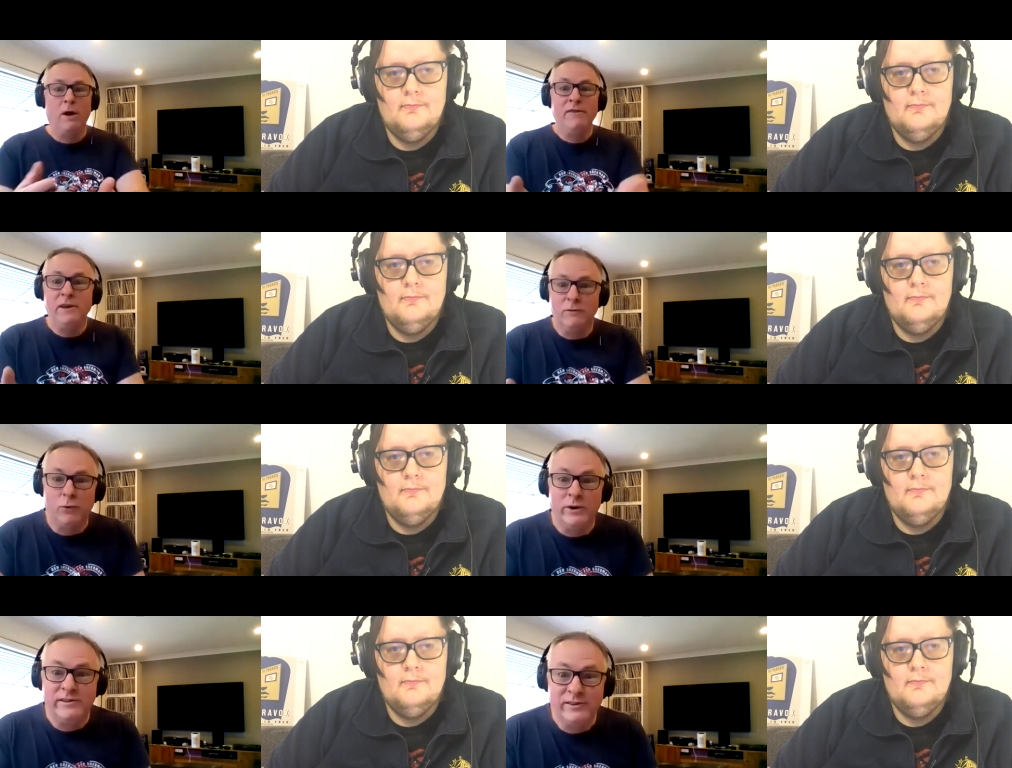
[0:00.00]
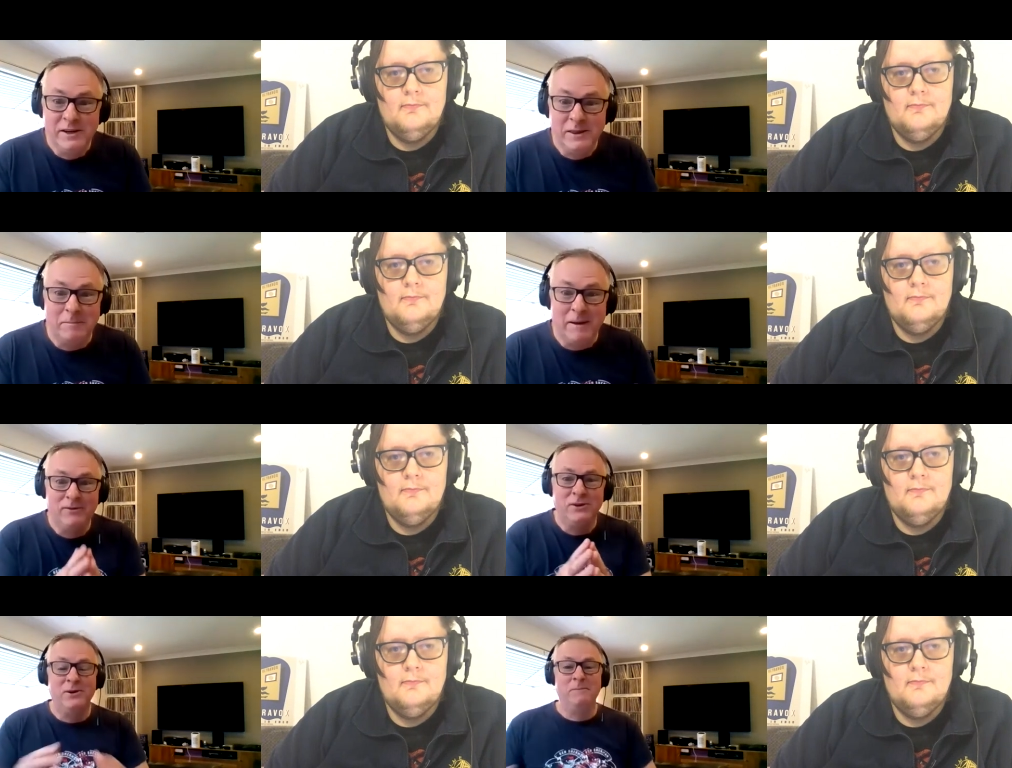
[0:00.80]
Speaker 1: well, I think you've already seen them,
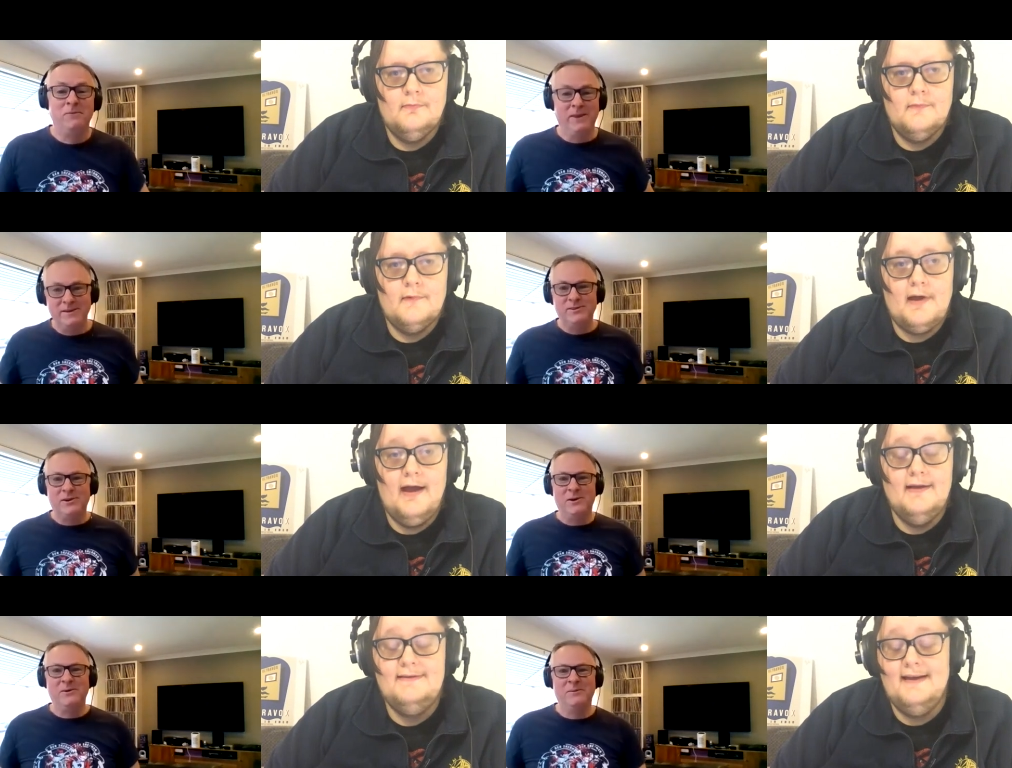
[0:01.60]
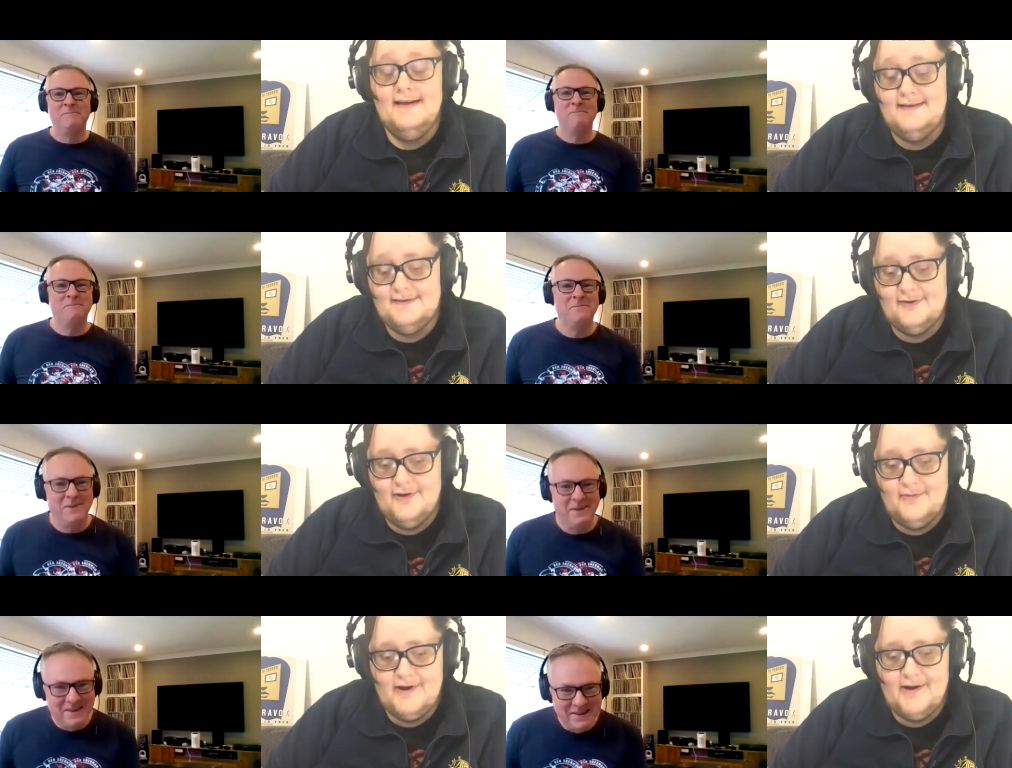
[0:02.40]
haven't you? So, I
Speaker 2: did. I
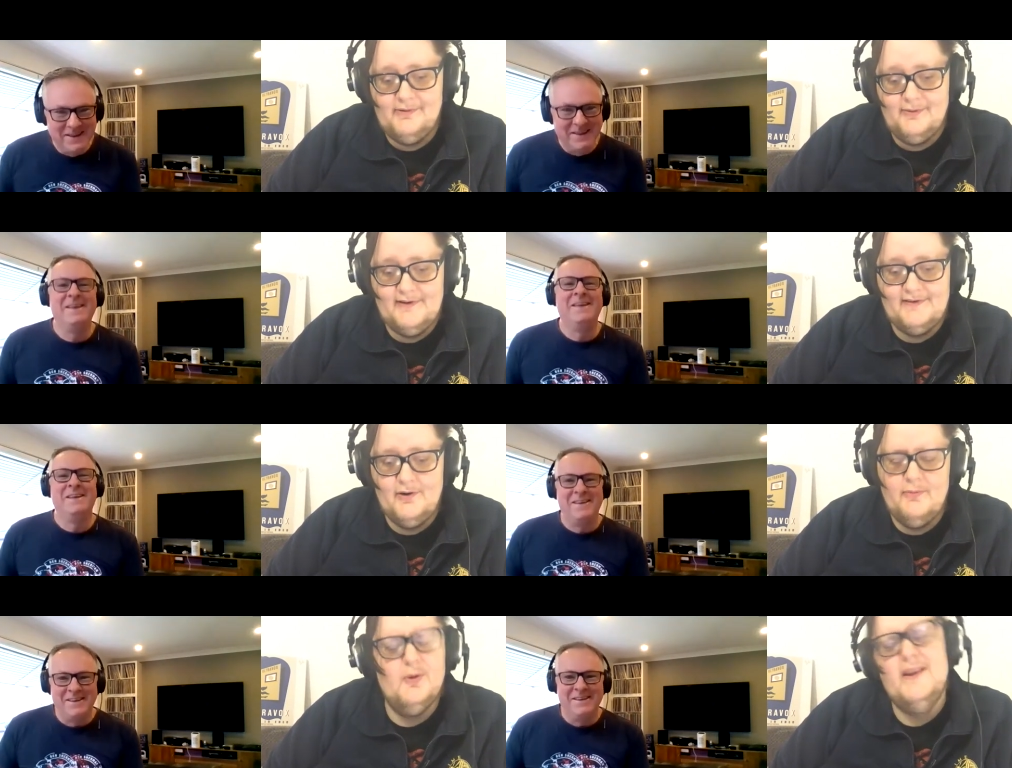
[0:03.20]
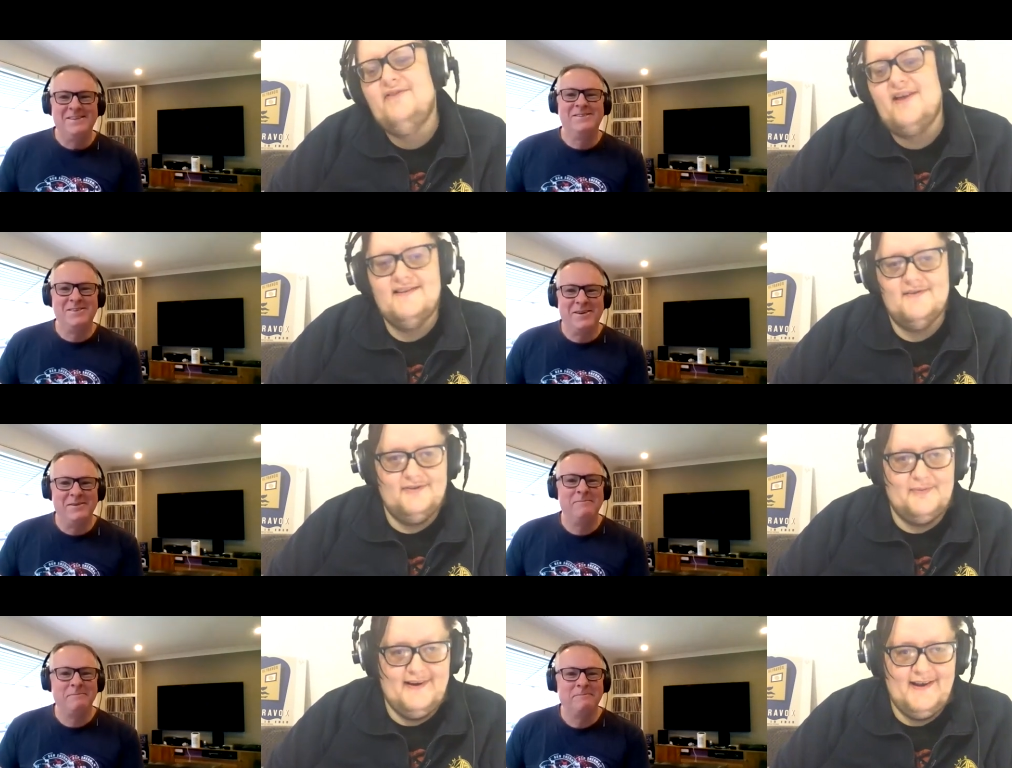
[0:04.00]
saw them a couple of weeks ago. But we'll leave that so,
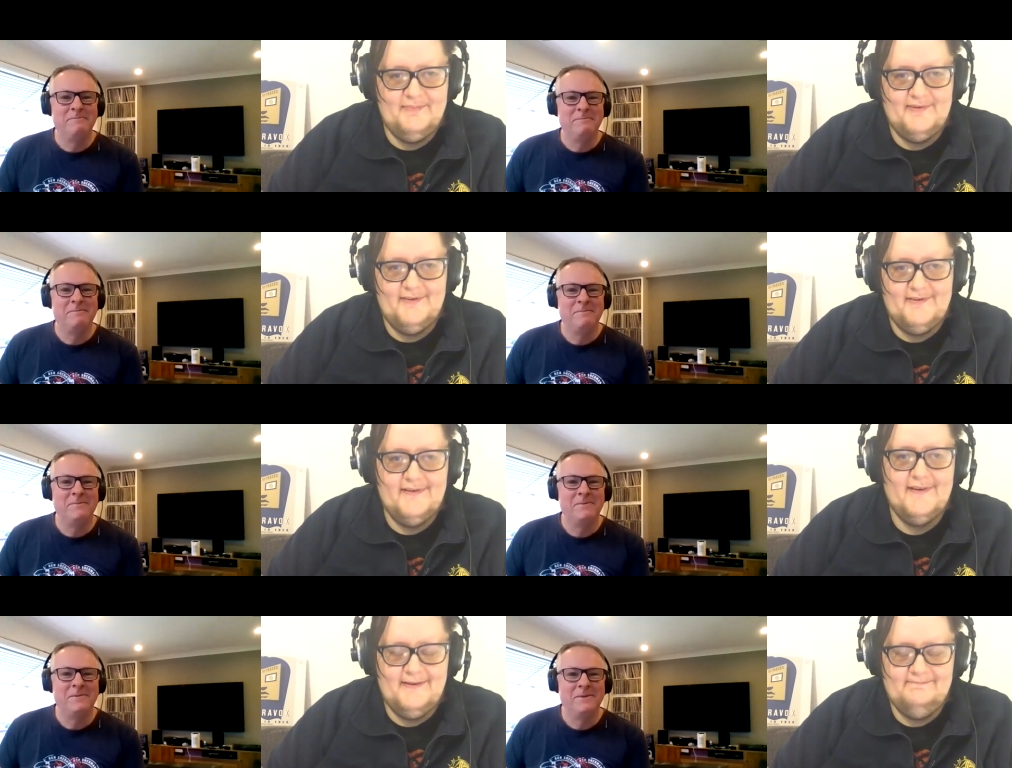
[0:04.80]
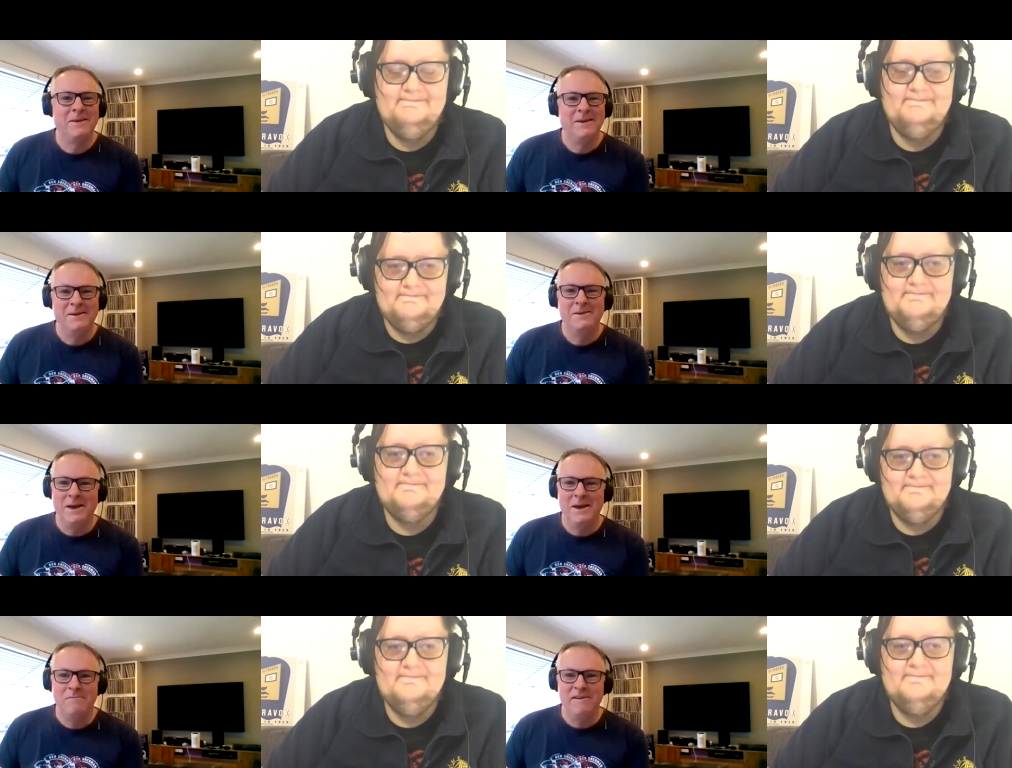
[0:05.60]
to the suede episodes.
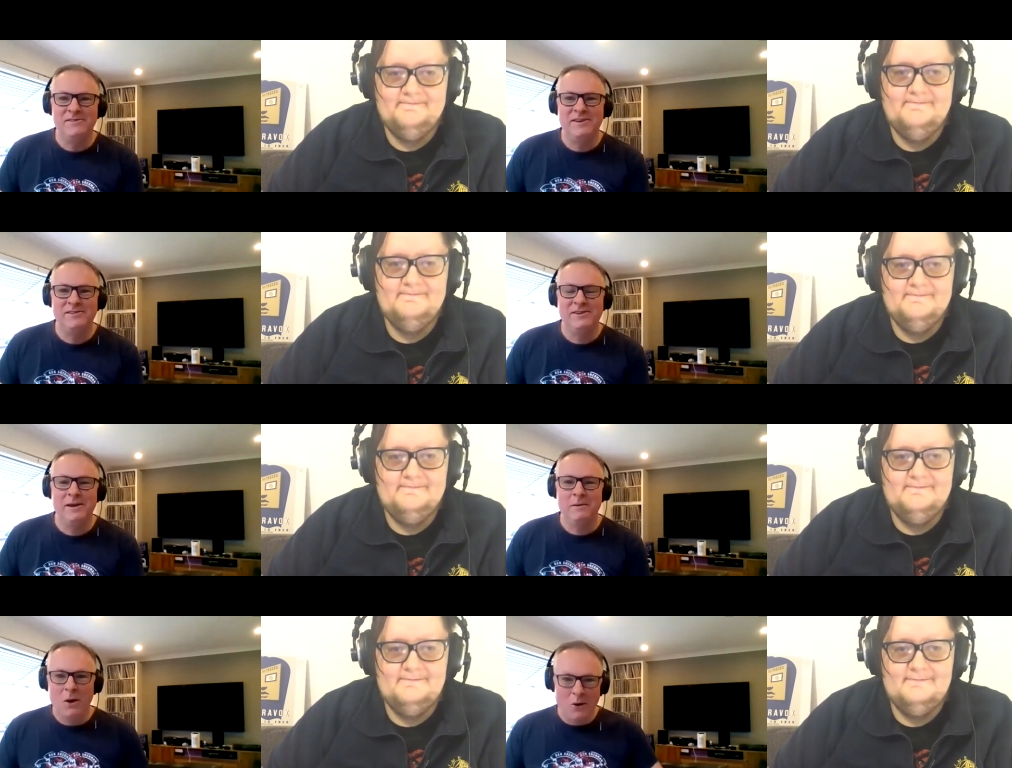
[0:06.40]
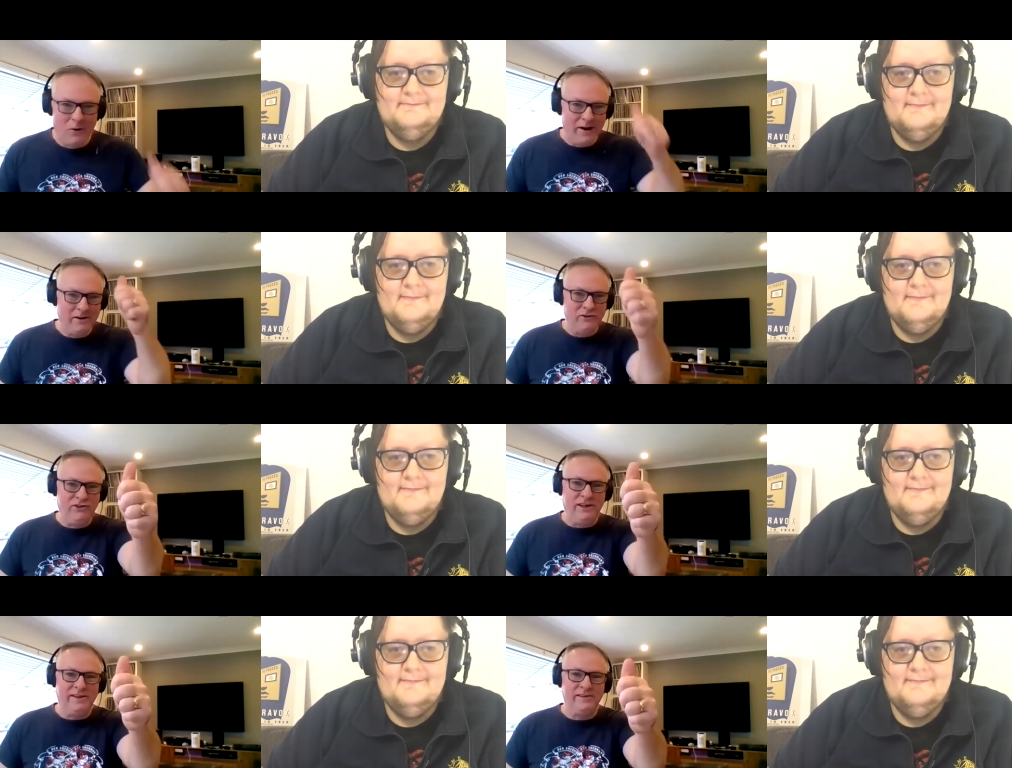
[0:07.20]
Speaker 1: Yeah. yeah, fantastic. All right.
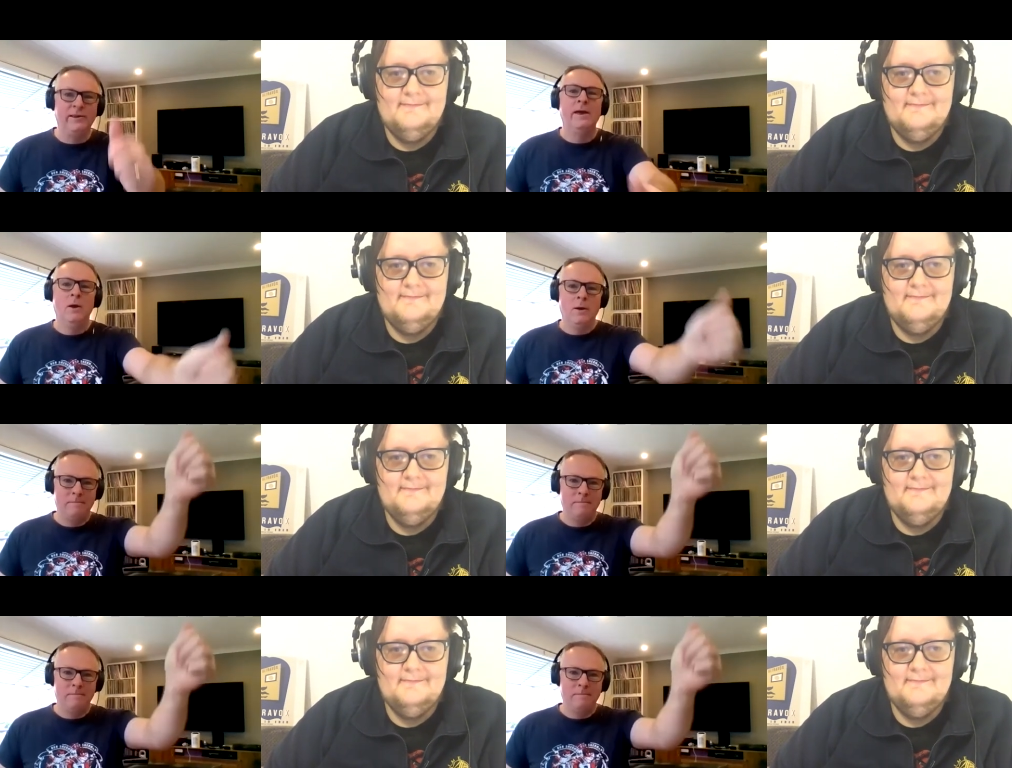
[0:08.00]
Cheers.